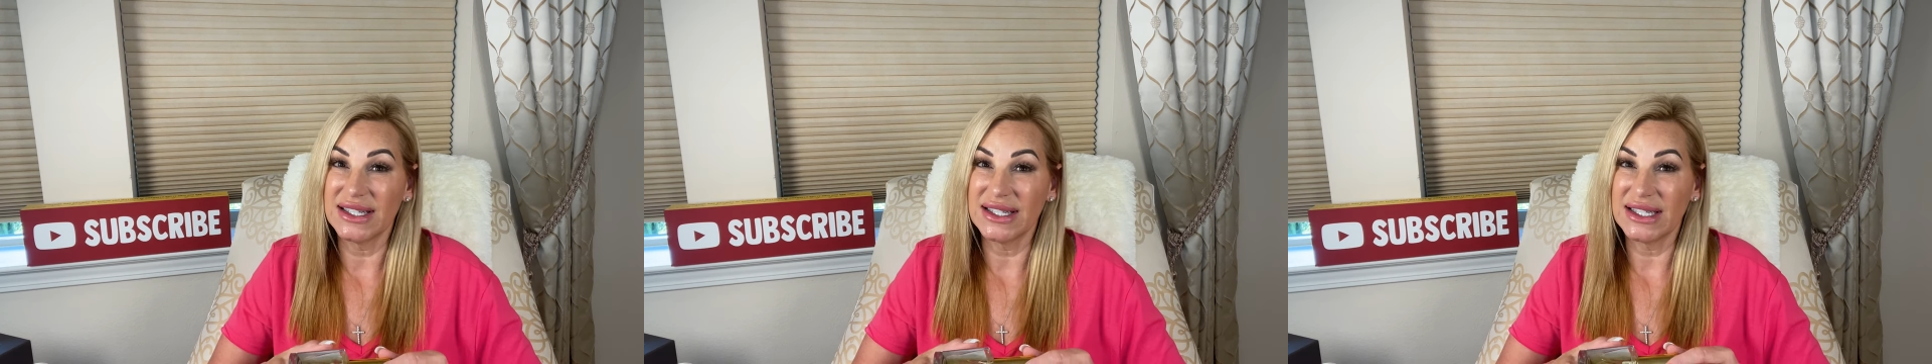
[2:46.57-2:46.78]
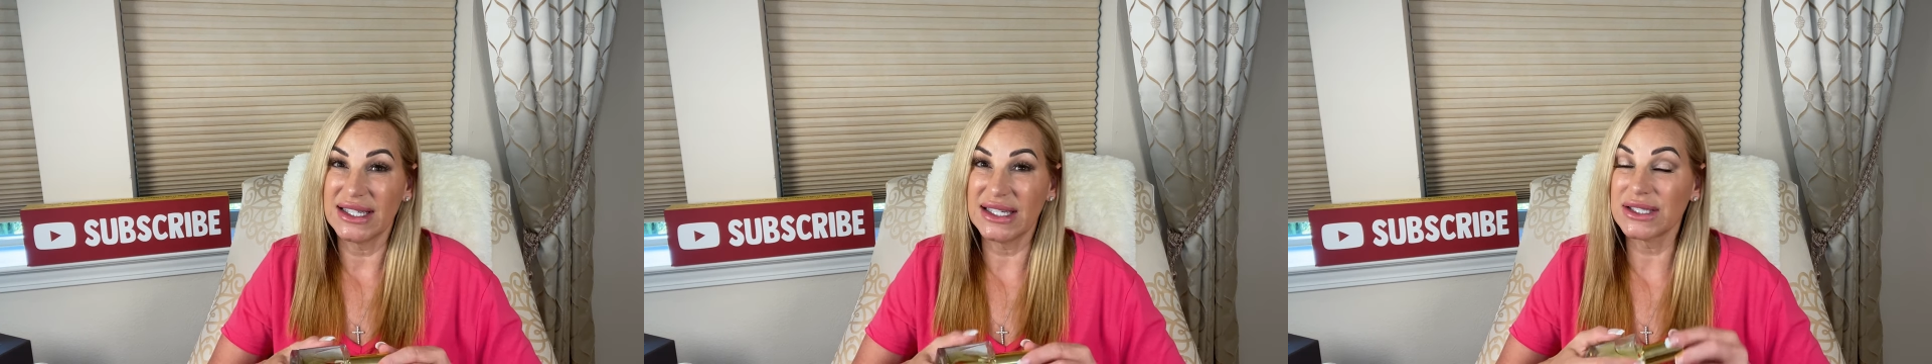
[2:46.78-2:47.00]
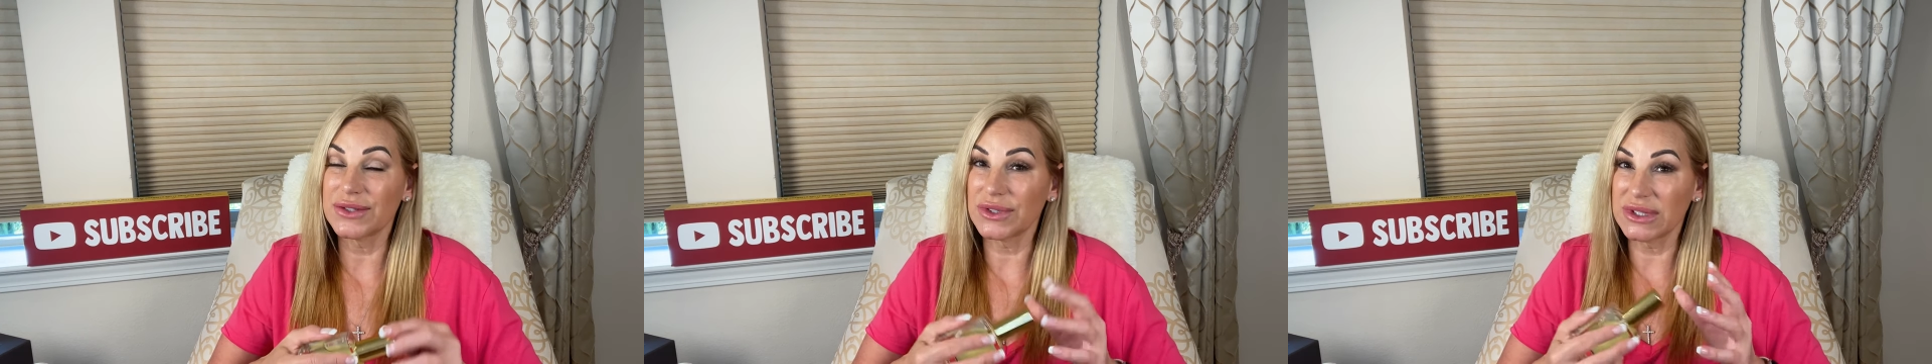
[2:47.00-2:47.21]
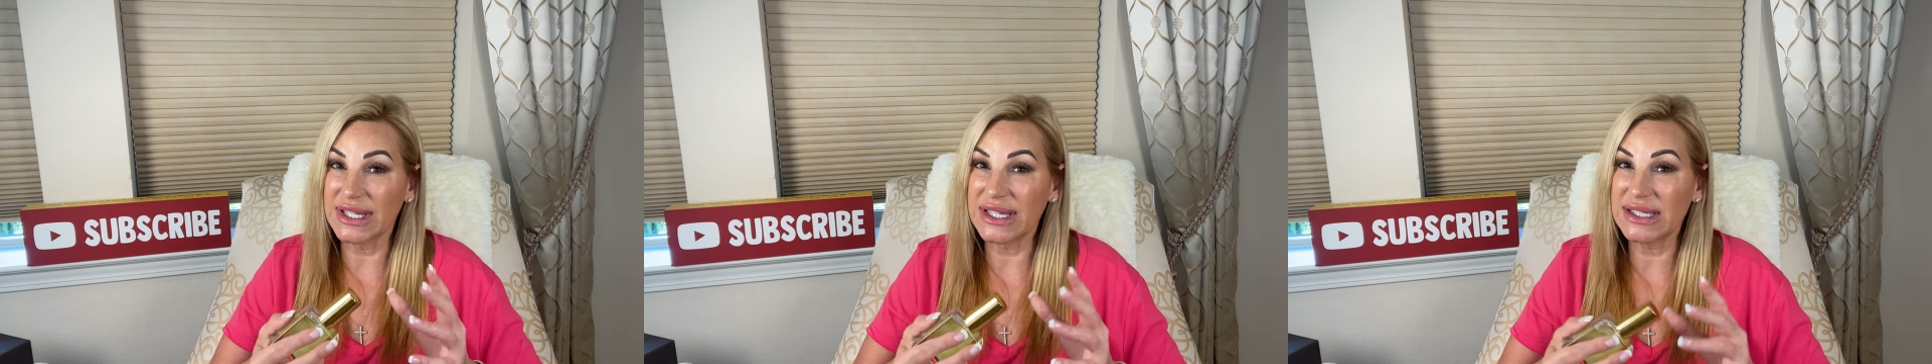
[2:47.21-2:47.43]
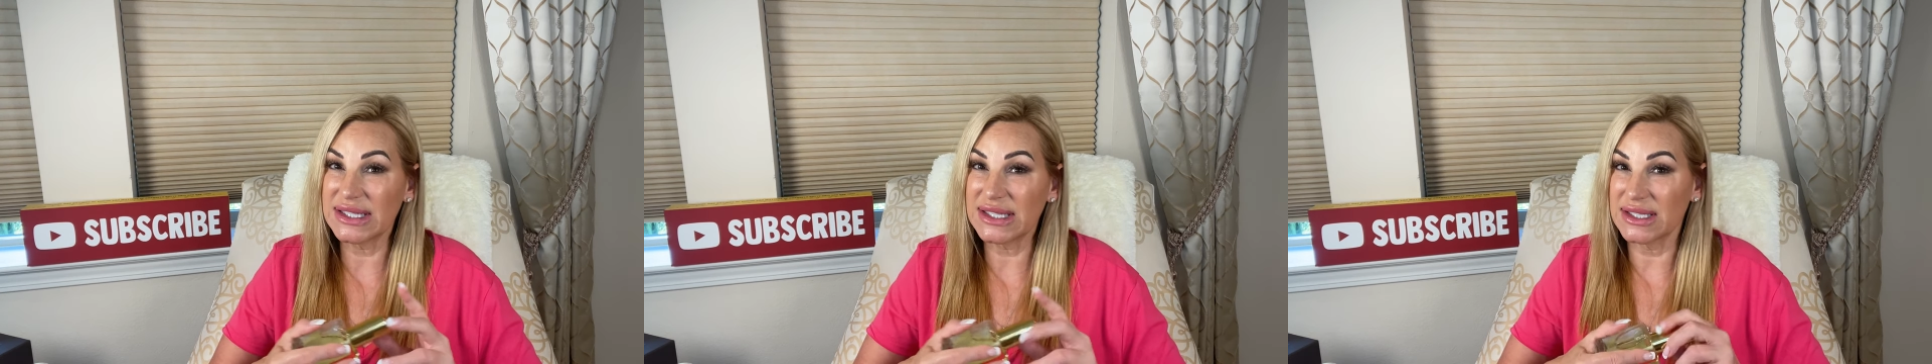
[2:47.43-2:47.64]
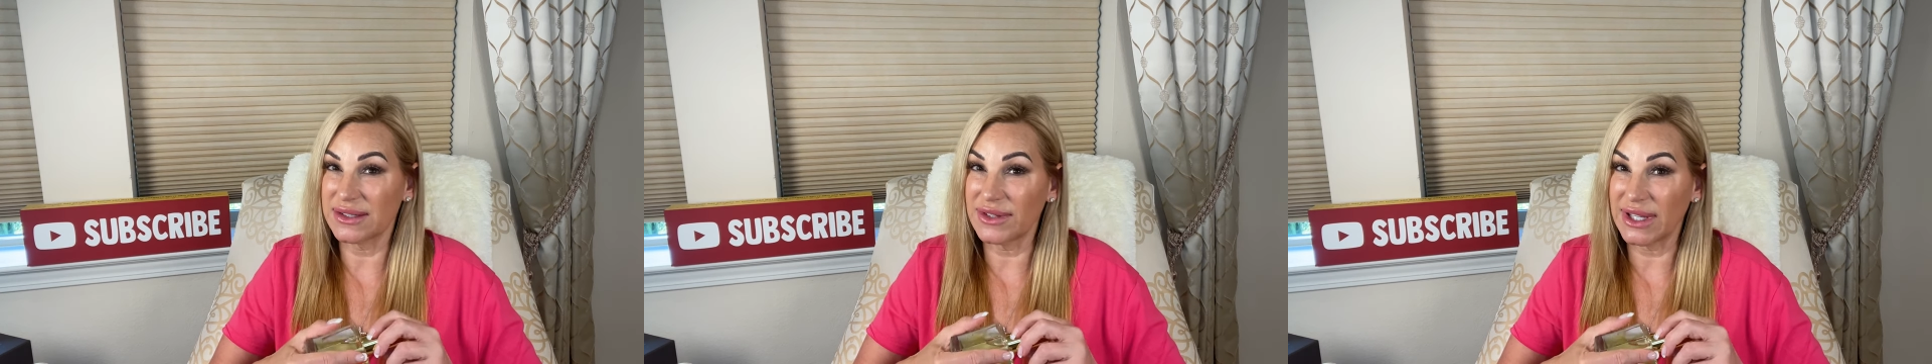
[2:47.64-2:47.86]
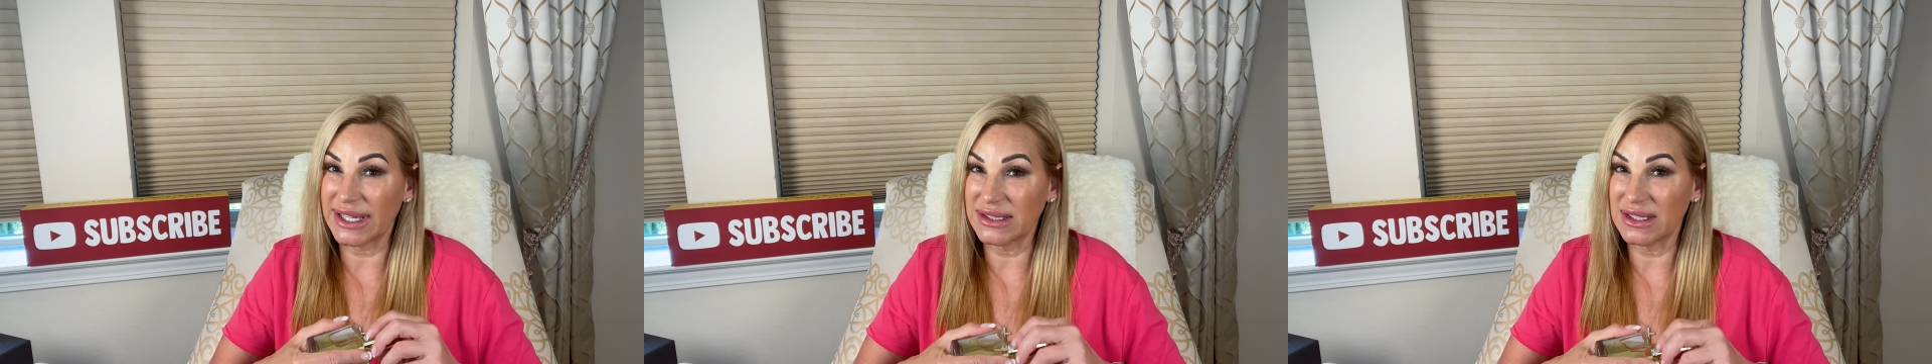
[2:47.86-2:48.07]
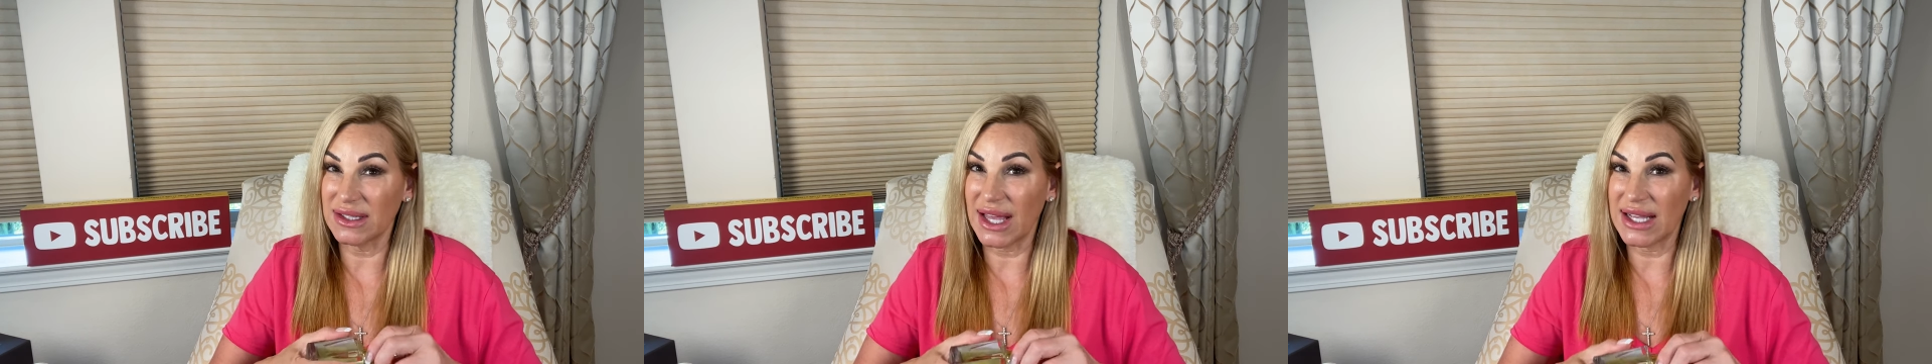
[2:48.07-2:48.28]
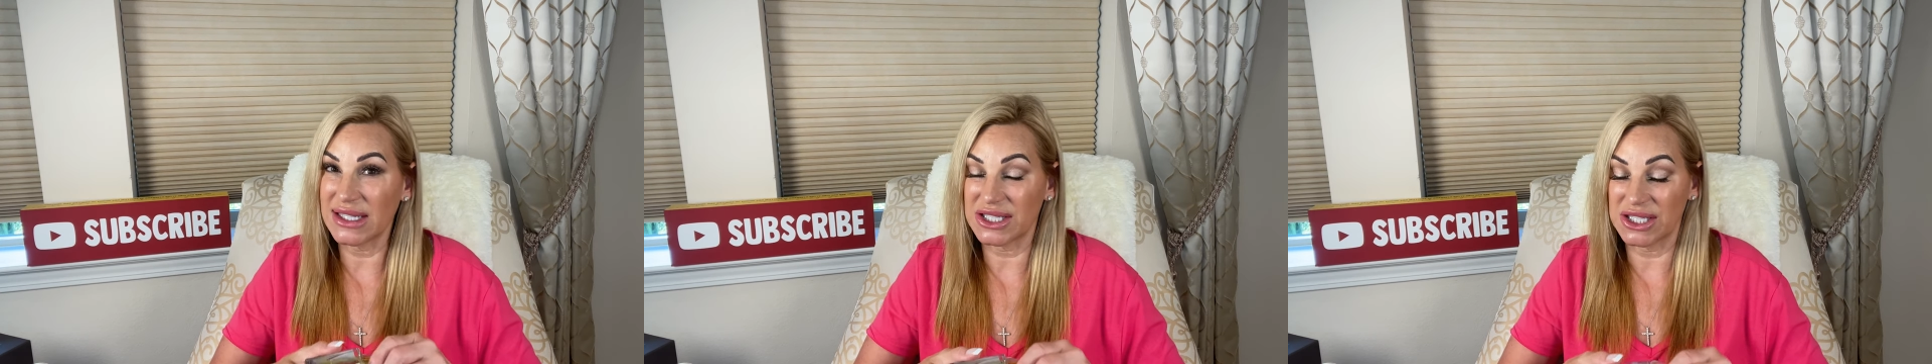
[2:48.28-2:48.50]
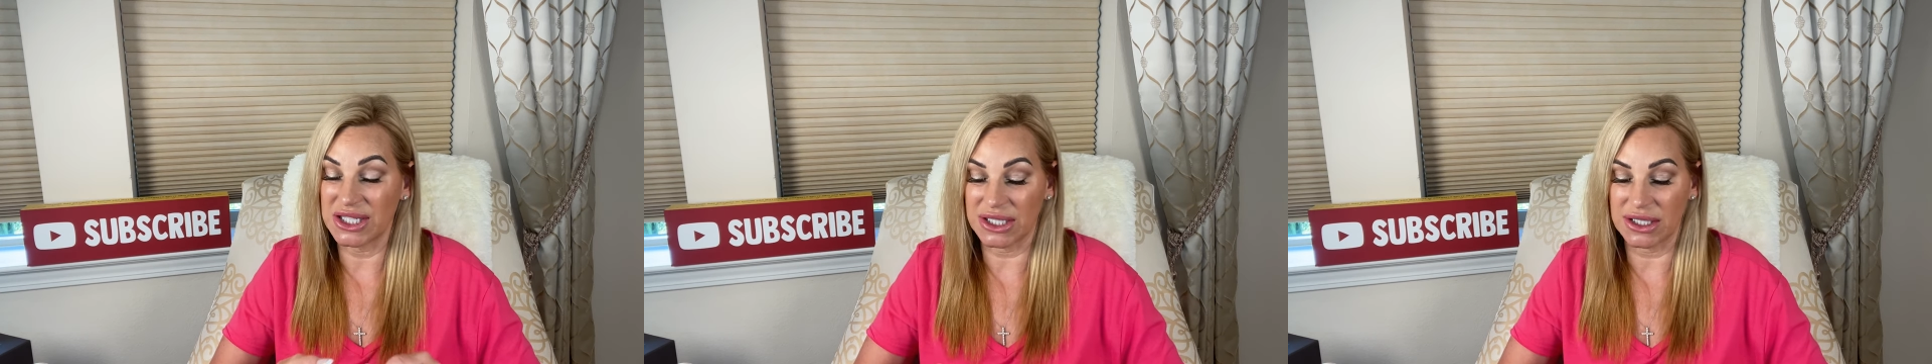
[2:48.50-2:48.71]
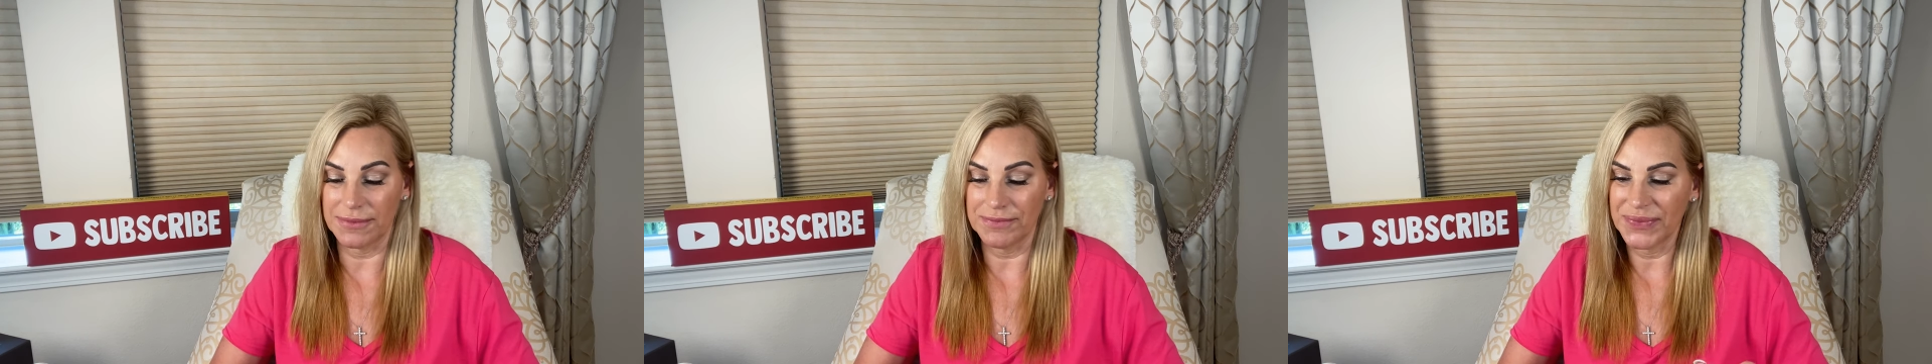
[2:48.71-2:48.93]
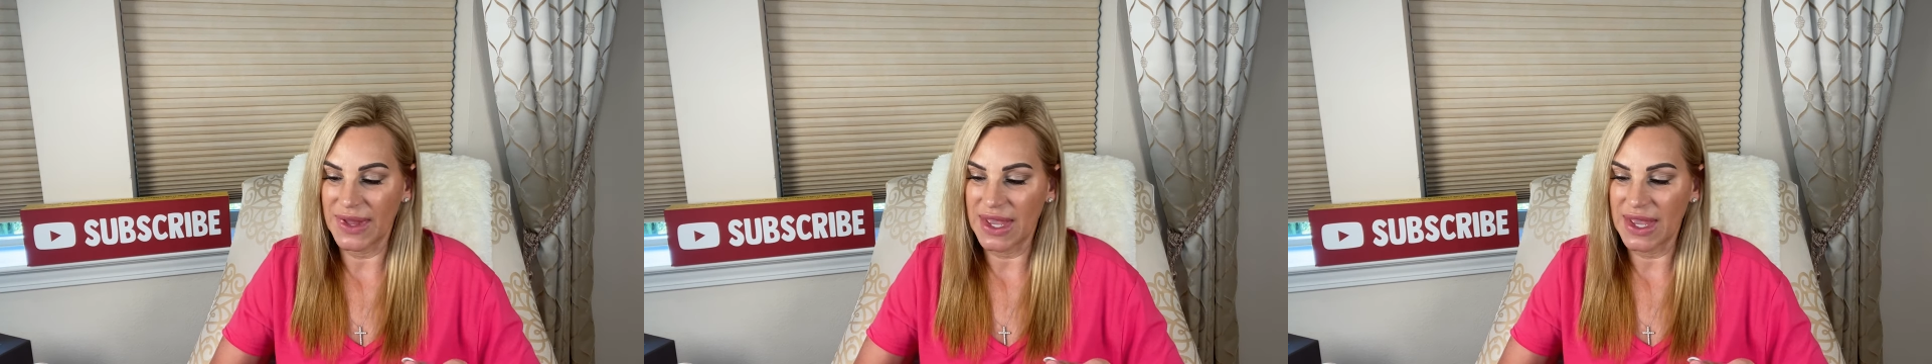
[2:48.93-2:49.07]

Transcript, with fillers: his releases of, like, the last year.